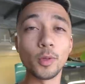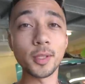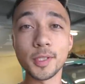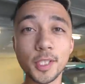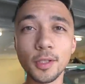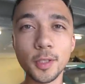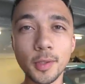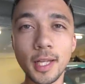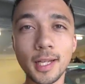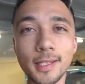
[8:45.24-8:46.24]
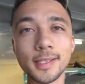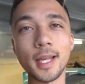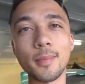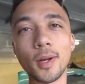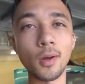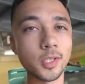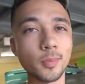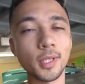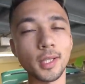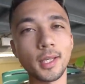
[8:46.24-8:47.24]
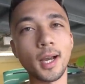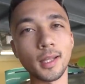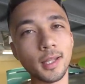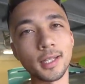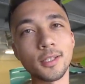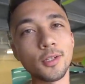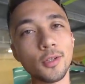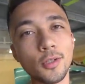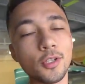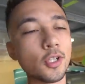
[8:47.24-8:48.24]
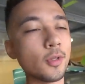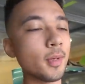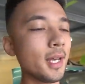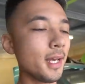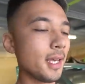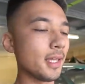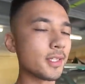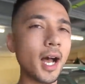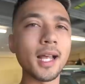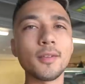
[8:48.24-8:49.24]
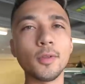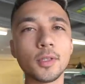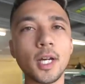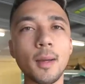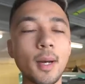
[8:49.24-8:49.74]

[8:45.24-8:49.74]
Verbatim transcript: which I'm still doing, like I said, but ultimately I'd like to do YouTube entirely full-time.